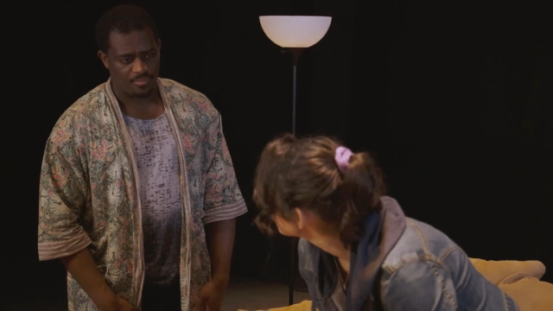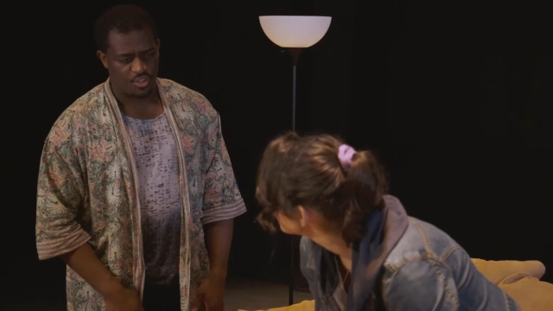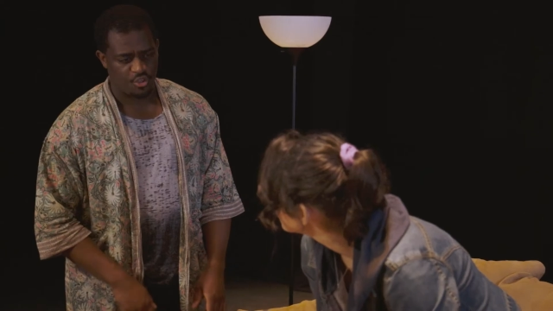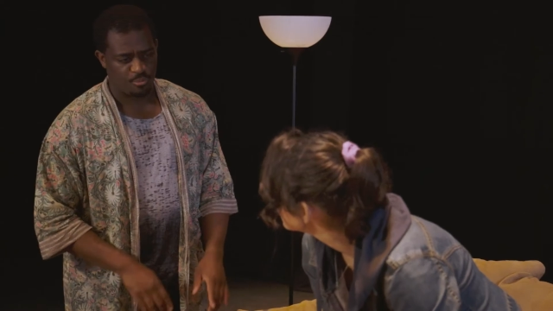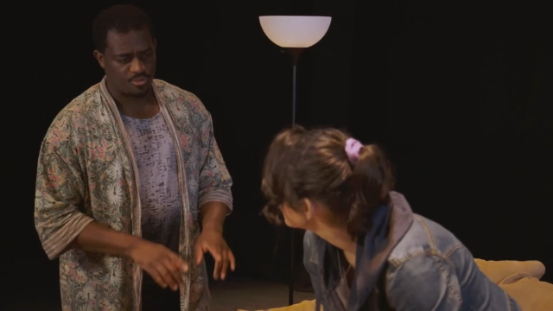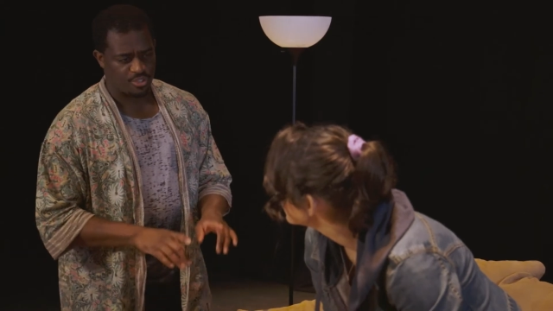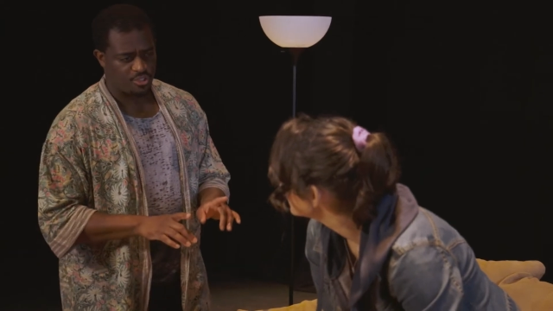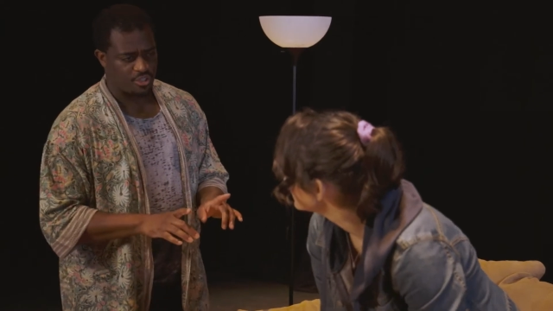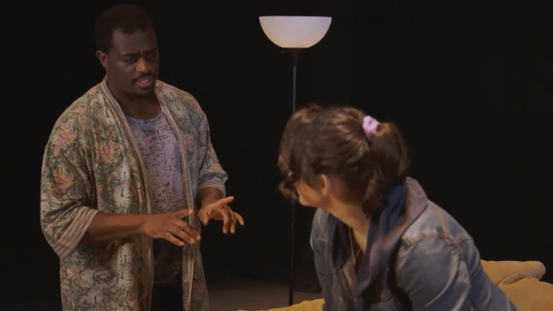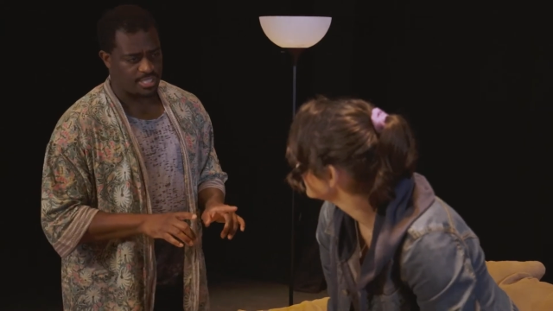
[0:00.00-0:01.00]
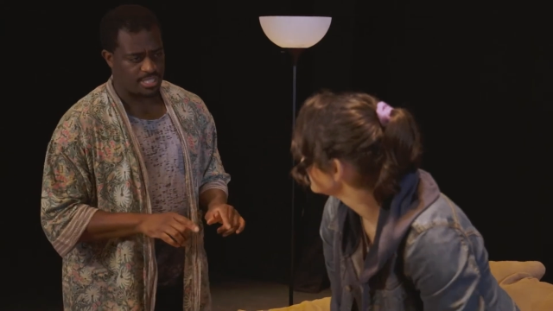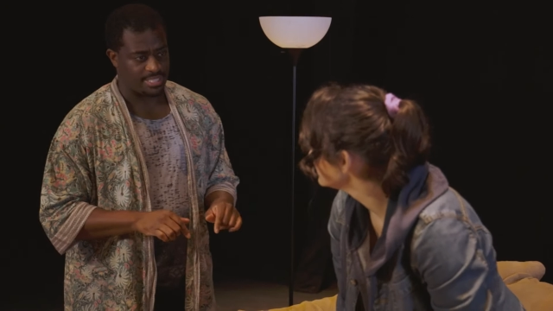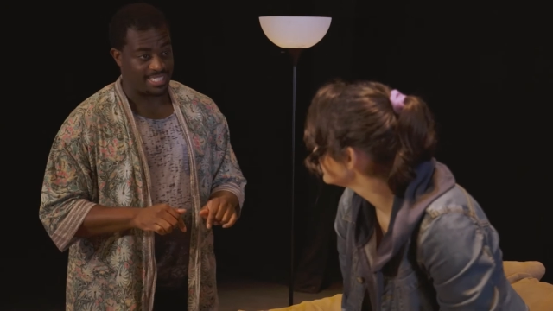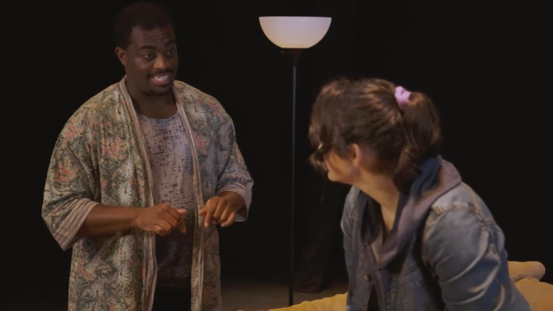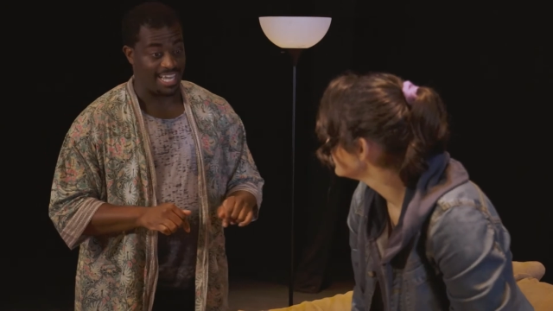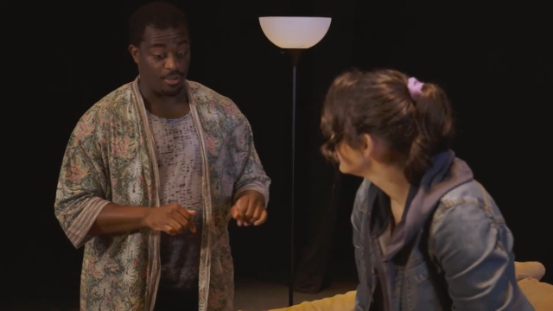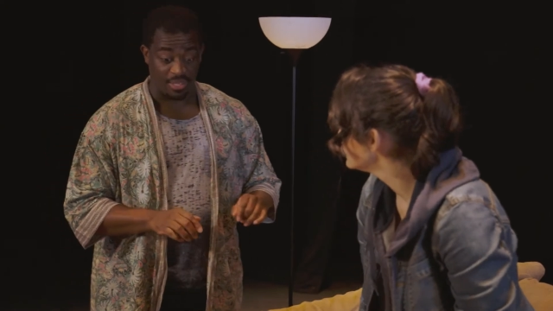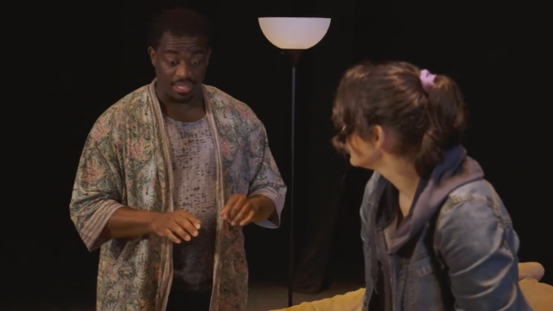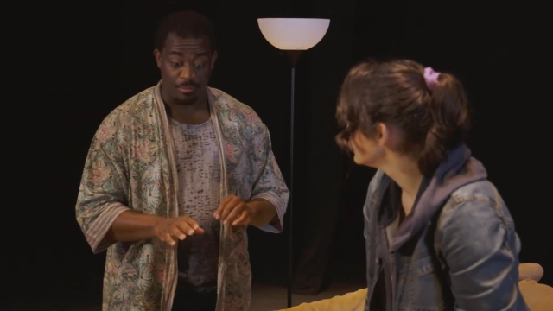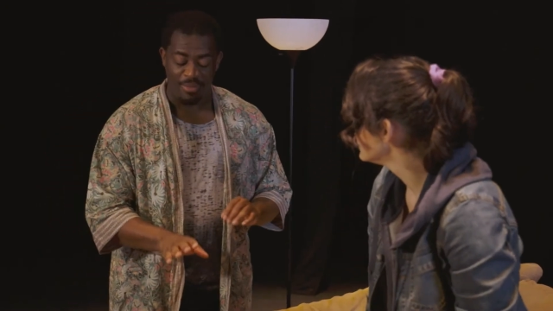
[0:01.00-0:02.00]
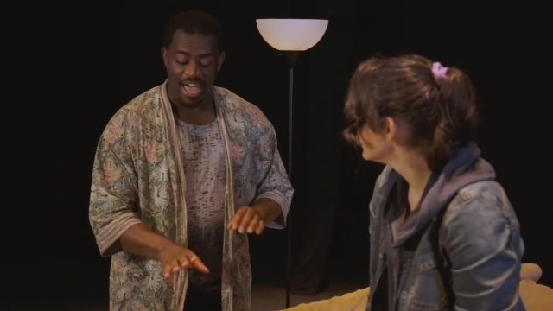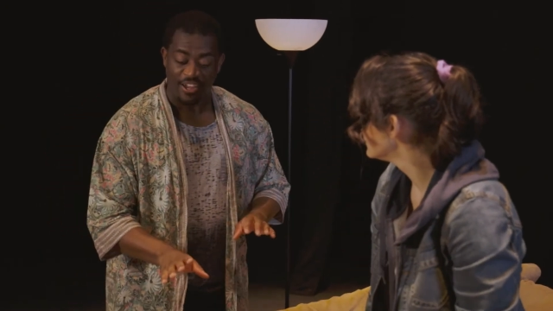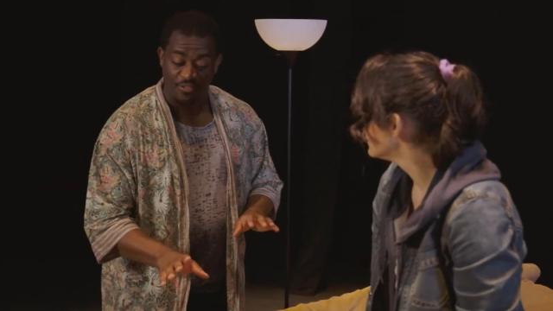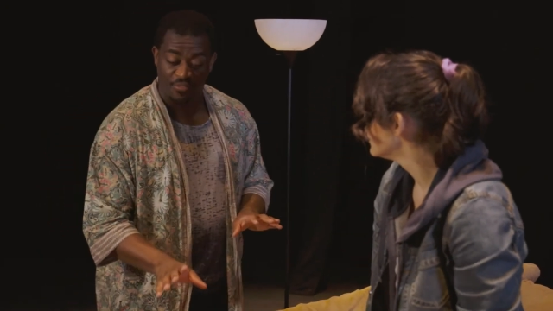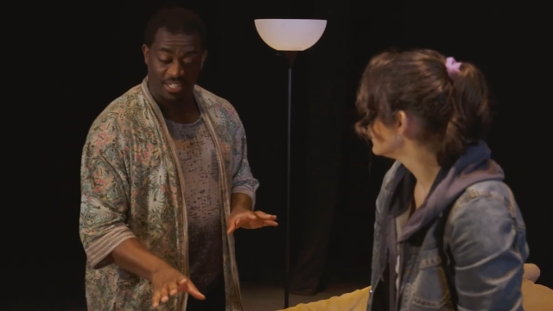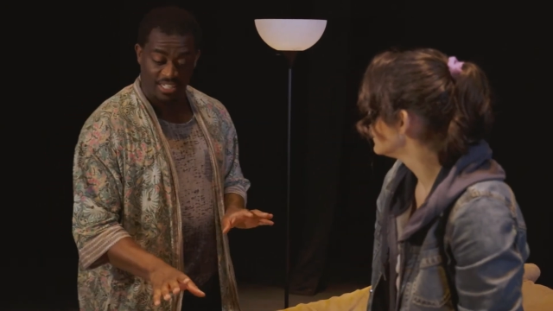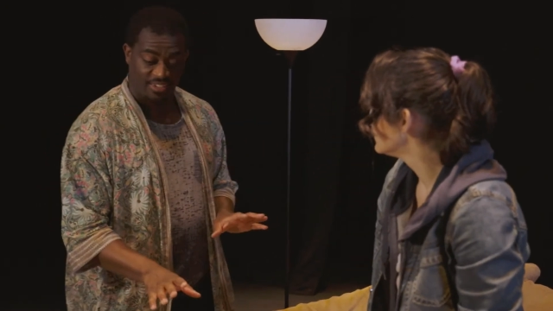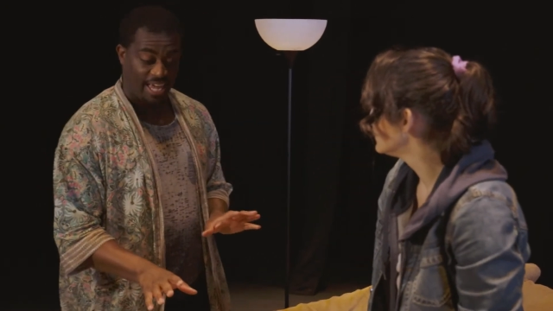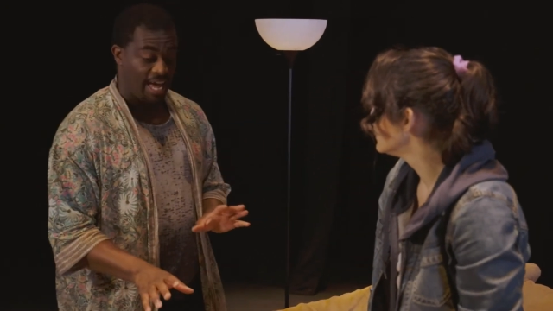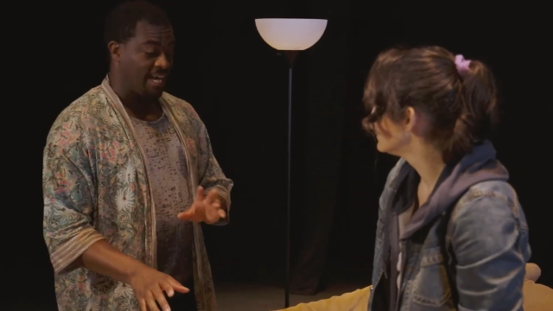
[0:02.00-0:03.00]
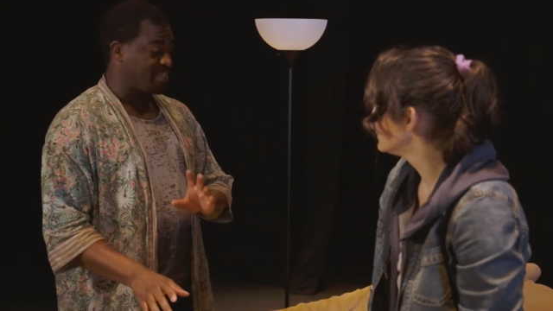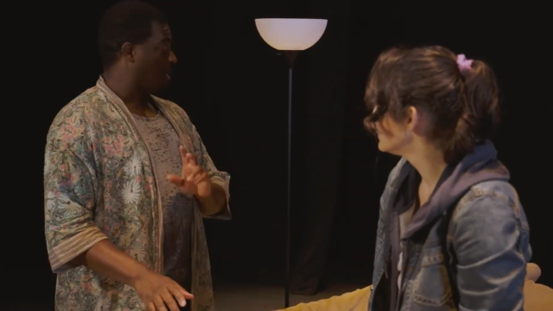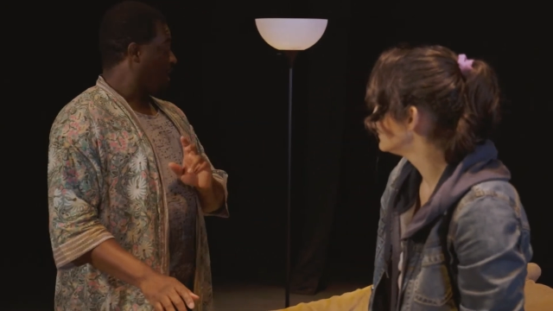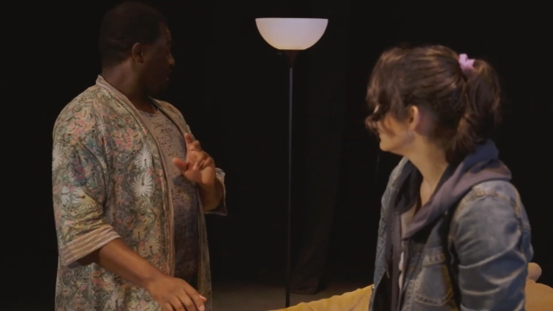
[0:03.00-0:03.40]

You moved to New York City today with a bag full of cash,